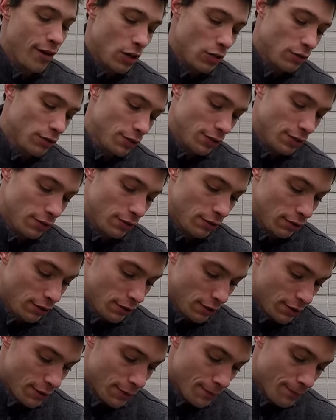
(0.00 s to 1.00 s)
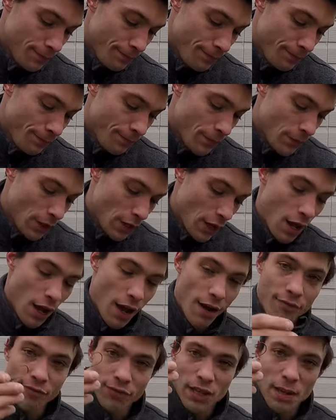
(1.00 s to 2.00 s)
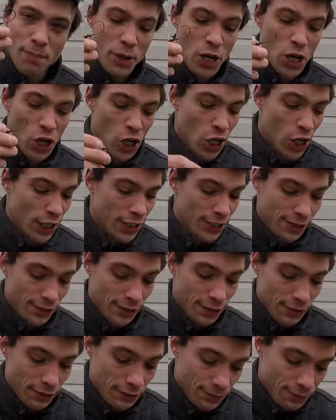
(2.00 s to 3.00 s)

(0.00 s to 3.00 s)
ounce, uh, flipping hooks,